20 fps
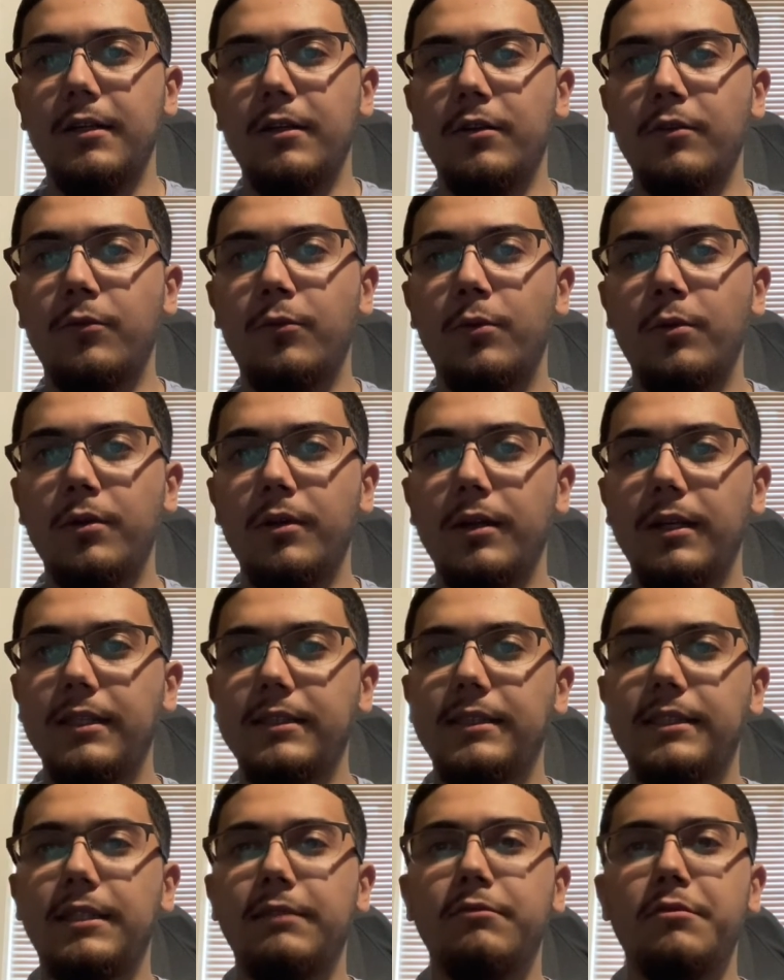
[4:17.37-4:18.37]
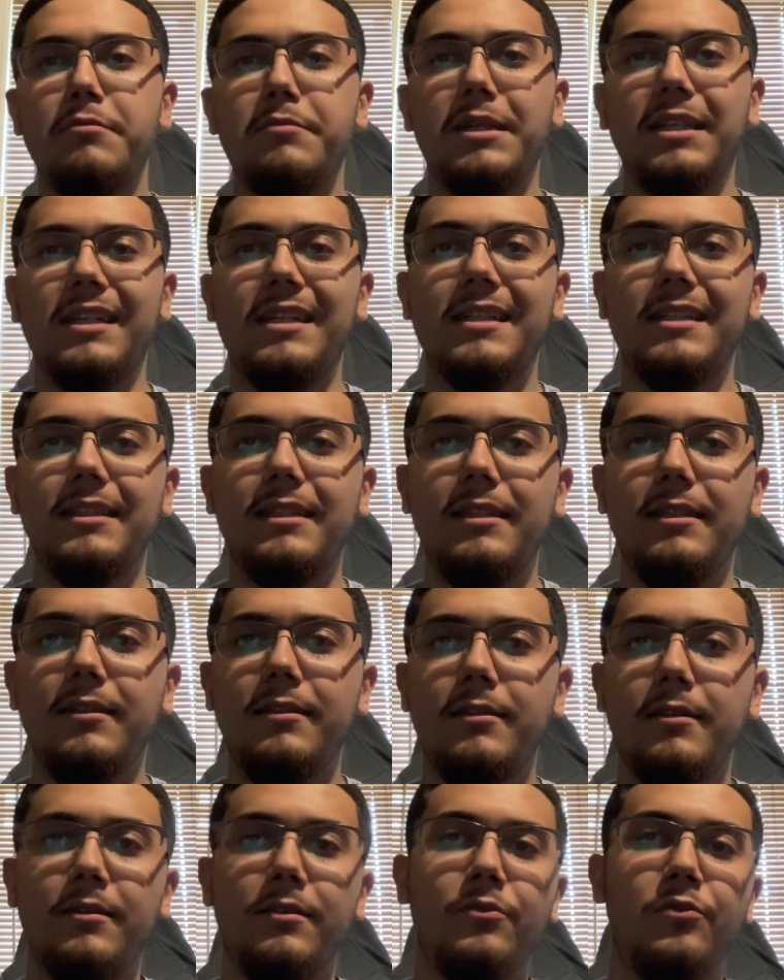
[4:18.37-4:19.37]
War has never been
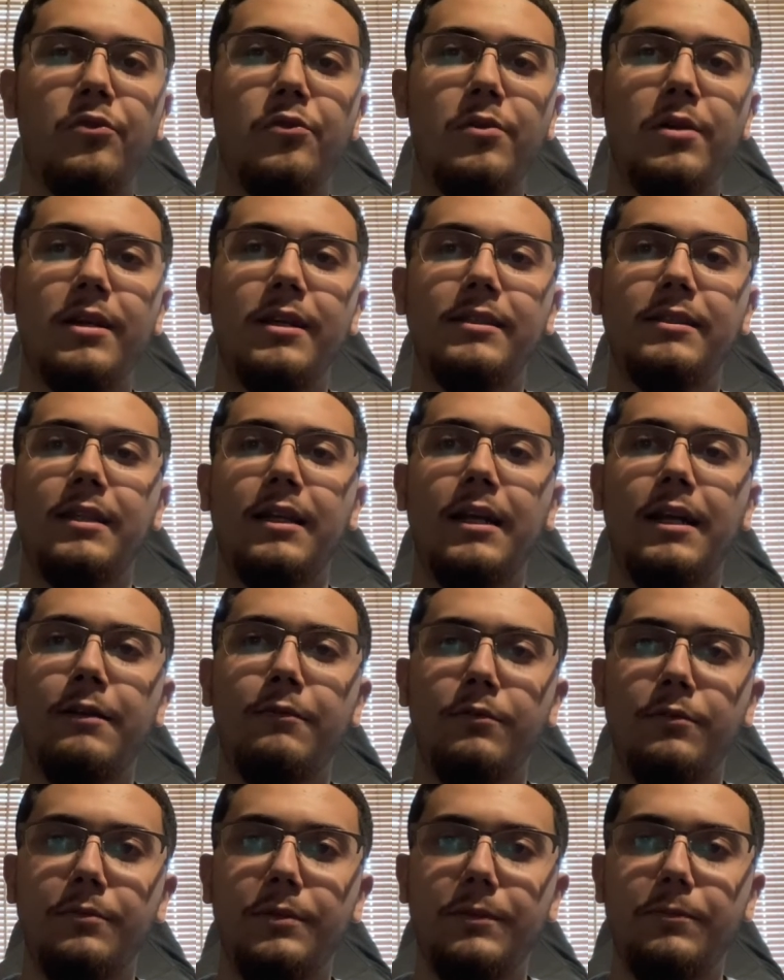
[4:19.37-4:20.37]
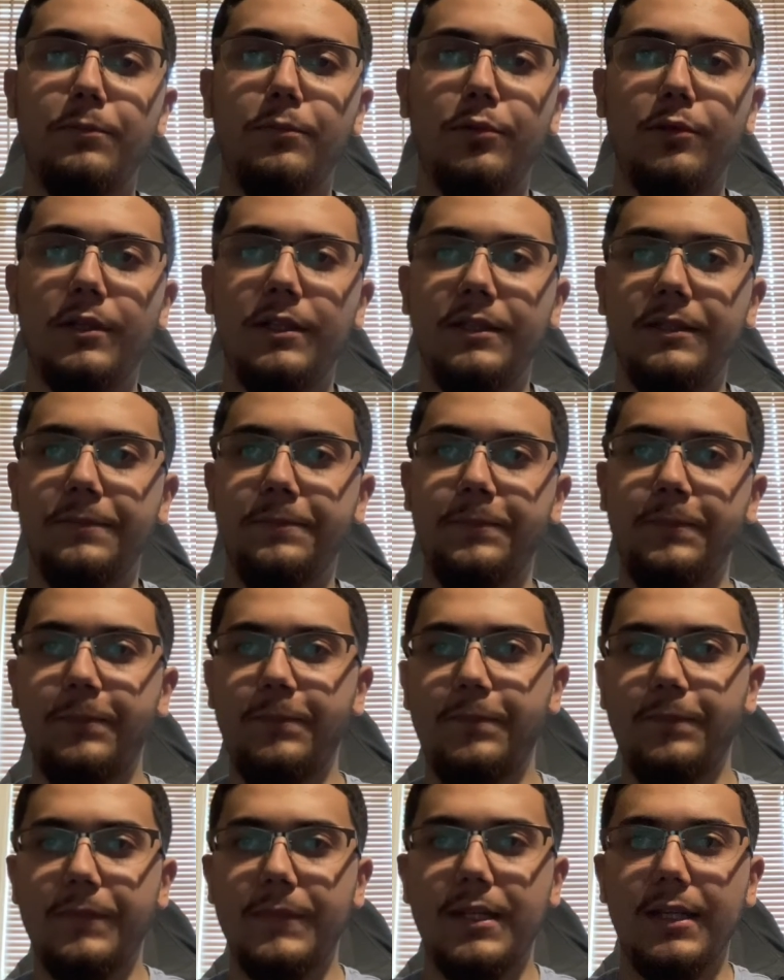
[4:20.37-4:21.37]
clean, nor has it ever been pretty.
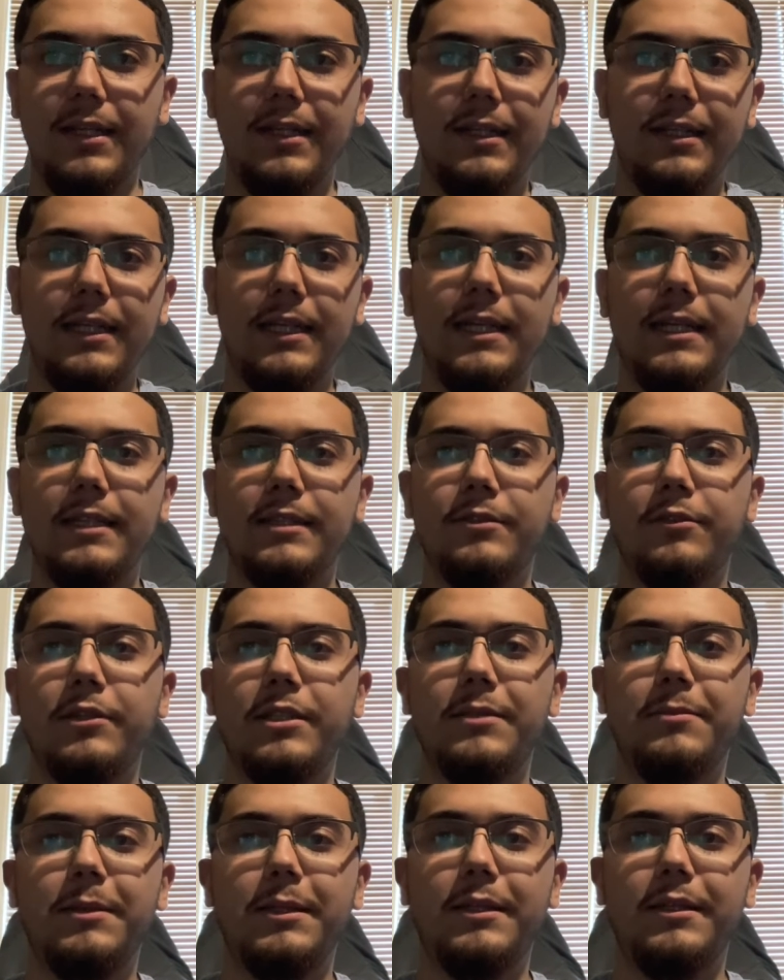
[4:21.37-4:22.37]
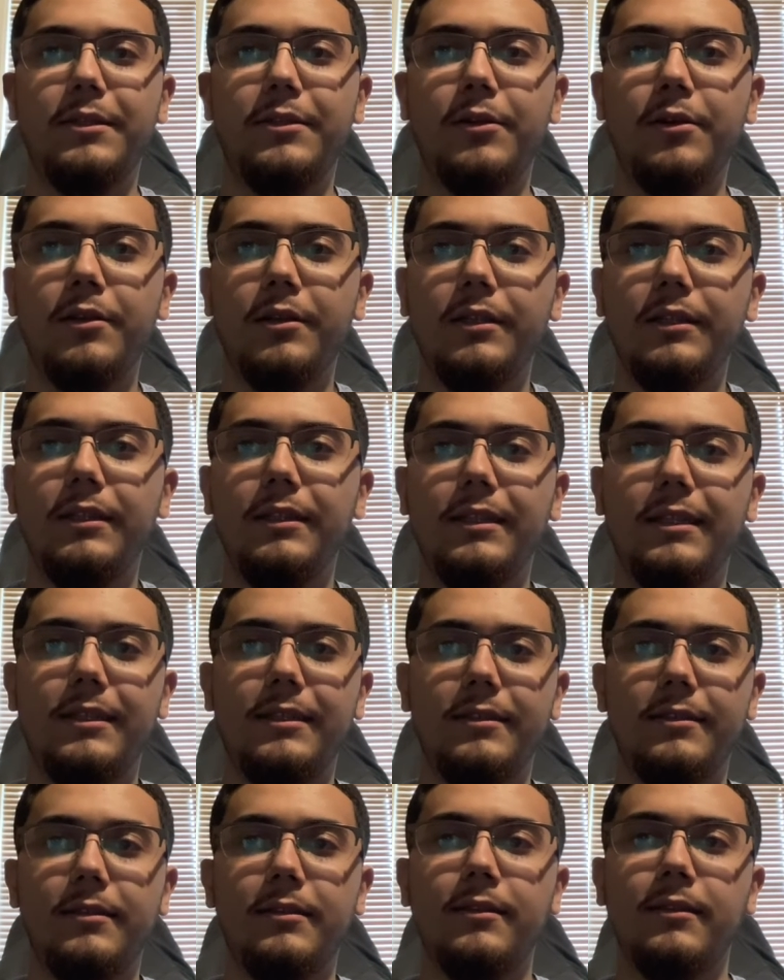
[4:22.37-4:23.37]
It has always been dirty and
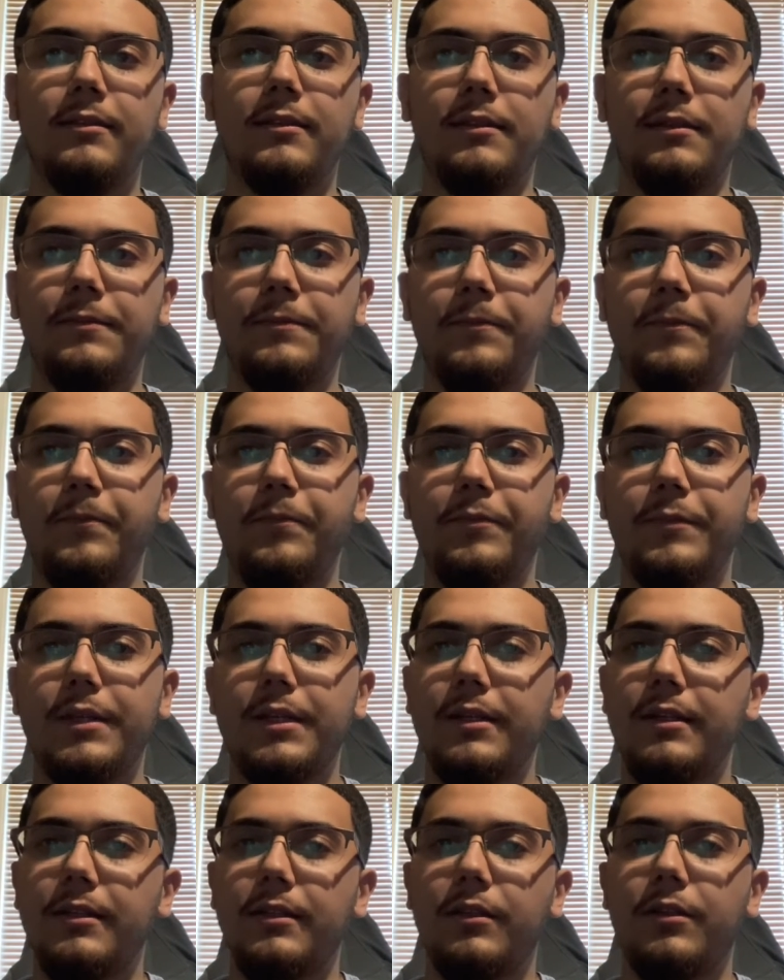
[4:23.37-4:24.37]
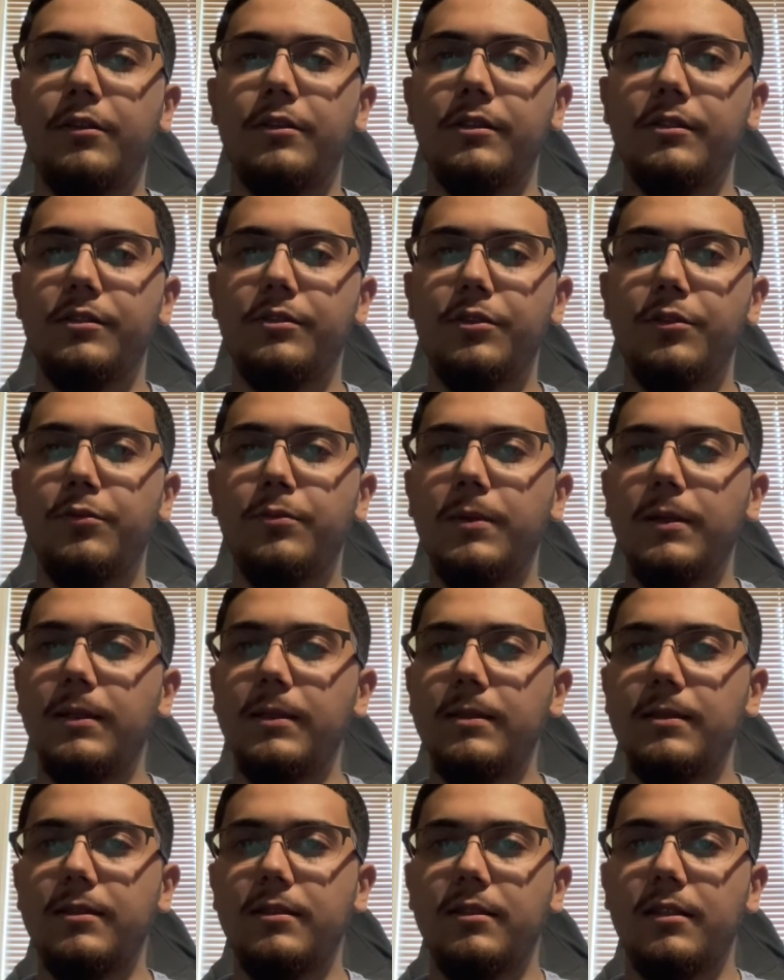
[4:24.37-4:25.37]
ugly. There is no way
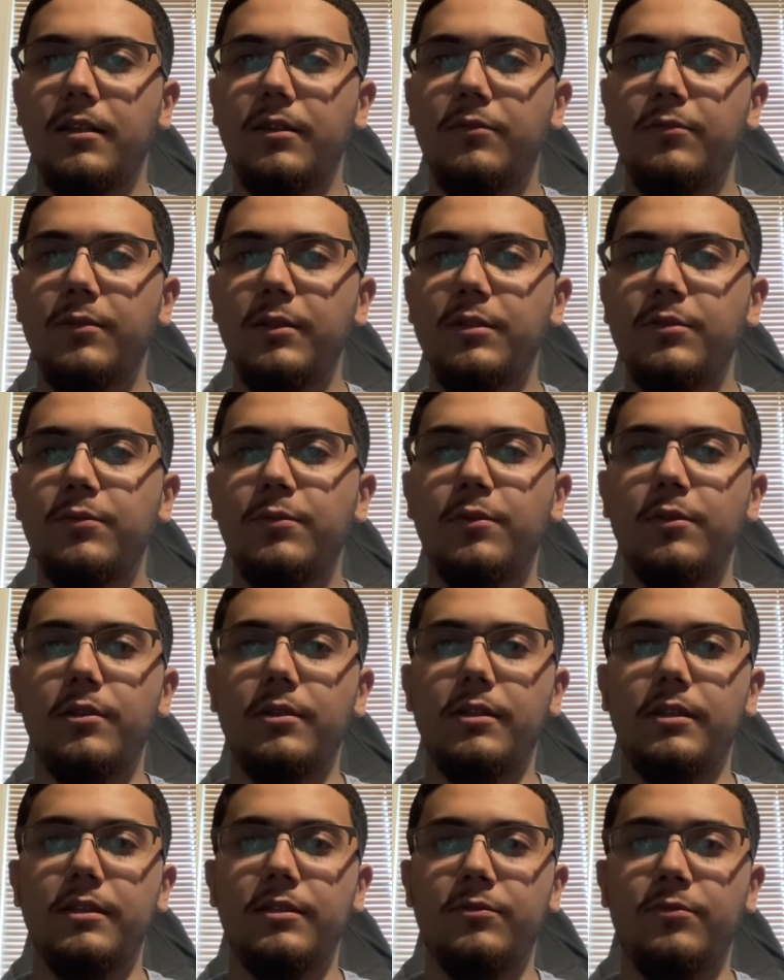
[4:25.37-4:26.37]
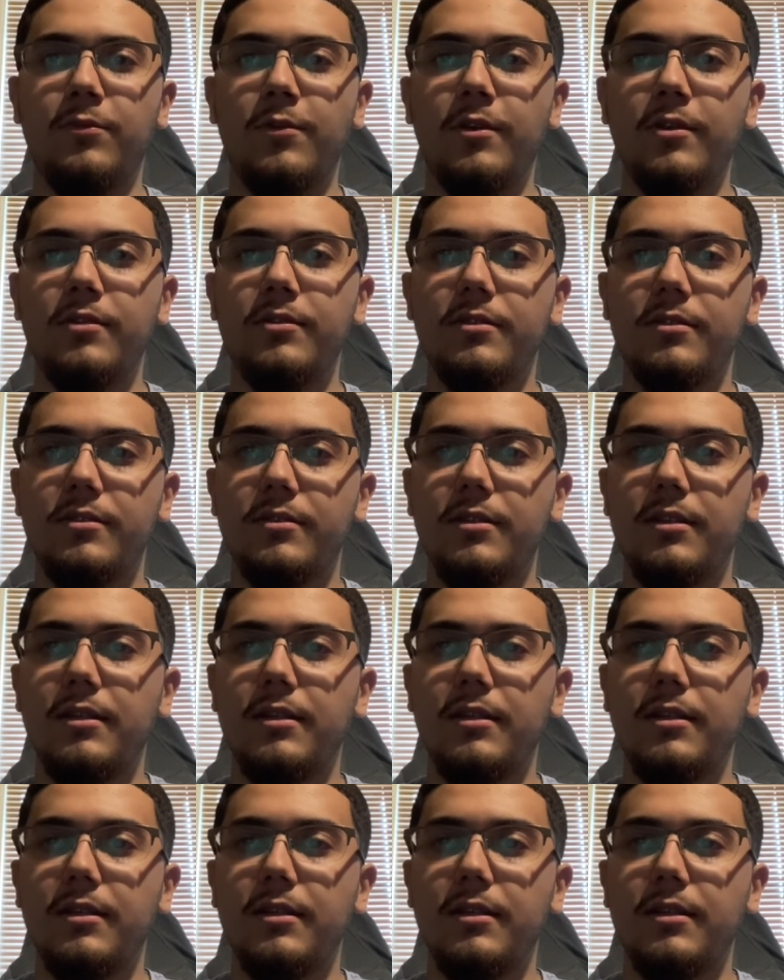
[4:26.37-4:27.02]
to say which war is worse